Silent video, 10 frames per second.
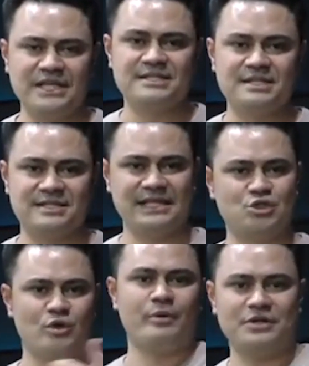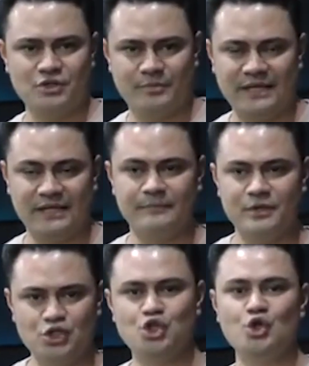Jesus said to Apostle Peter,
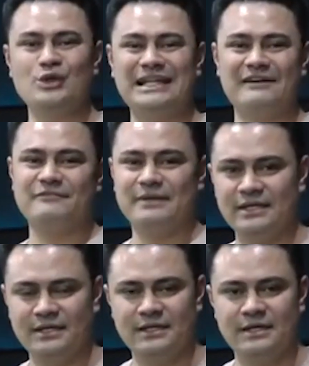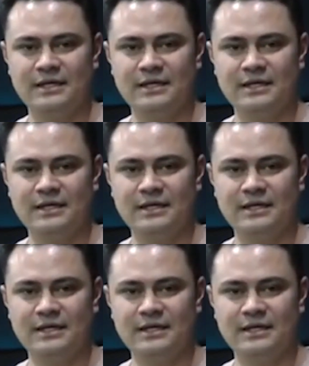do you love me?